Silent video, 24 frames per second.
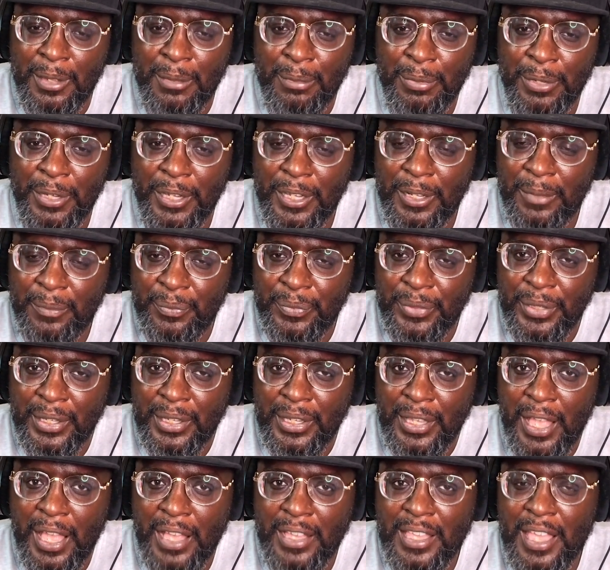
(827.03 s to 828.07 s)
But
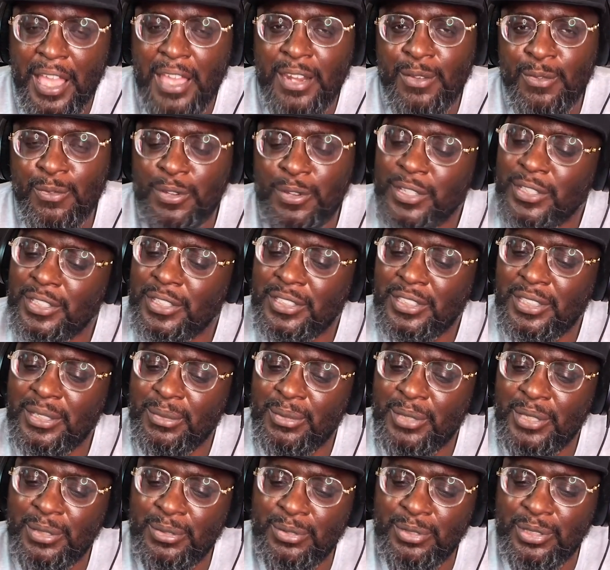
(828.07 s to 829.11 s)
I kind of wanted to see
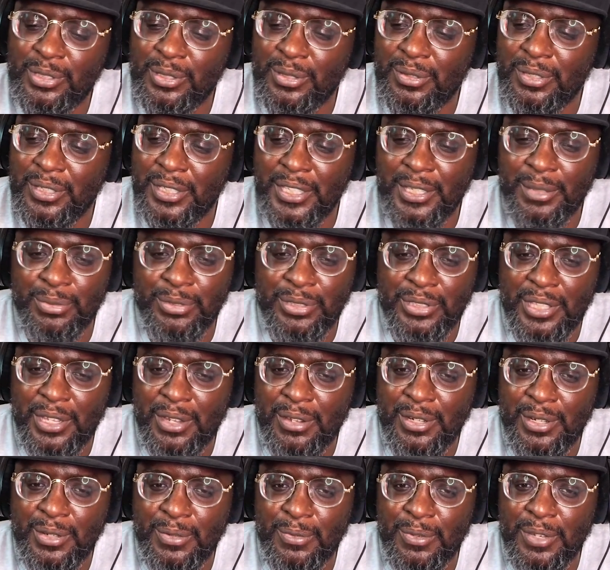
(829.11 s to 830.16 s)
what he was doing. He was
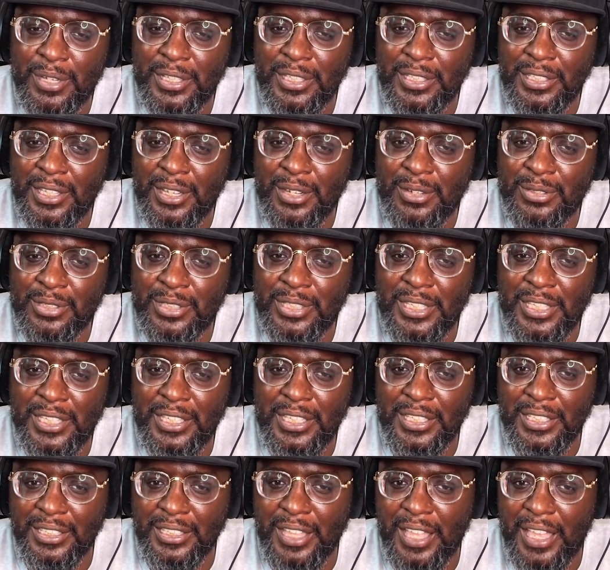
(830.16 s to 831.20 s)

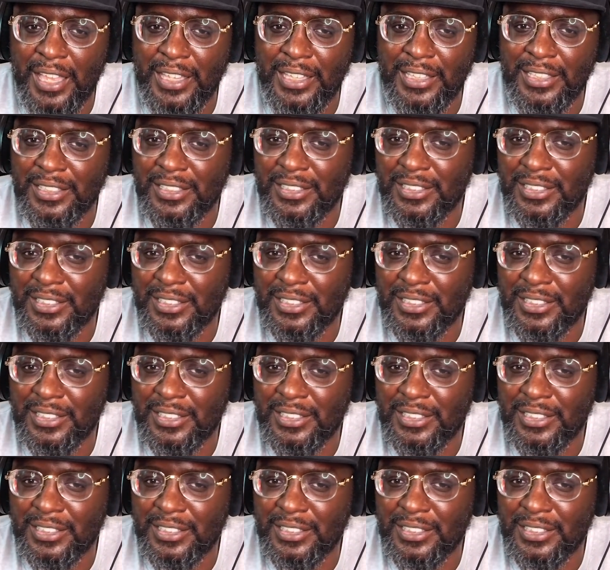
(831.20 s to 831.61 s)
31-13. Like